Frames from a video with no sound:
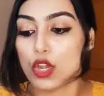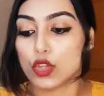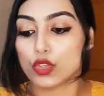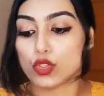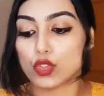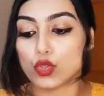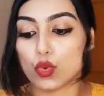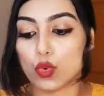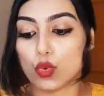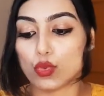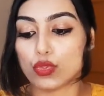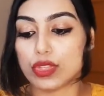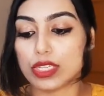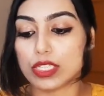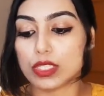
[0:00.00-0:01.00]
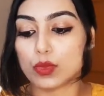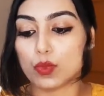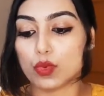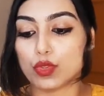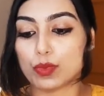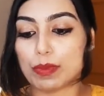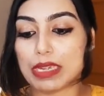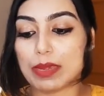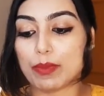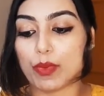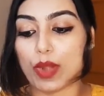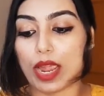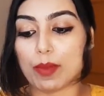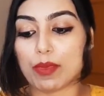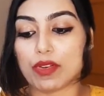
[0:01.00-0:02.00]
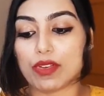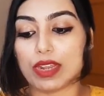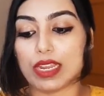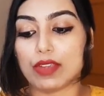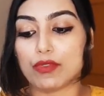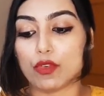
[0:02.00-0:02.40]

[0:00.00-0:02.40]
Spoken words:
So this would be primarily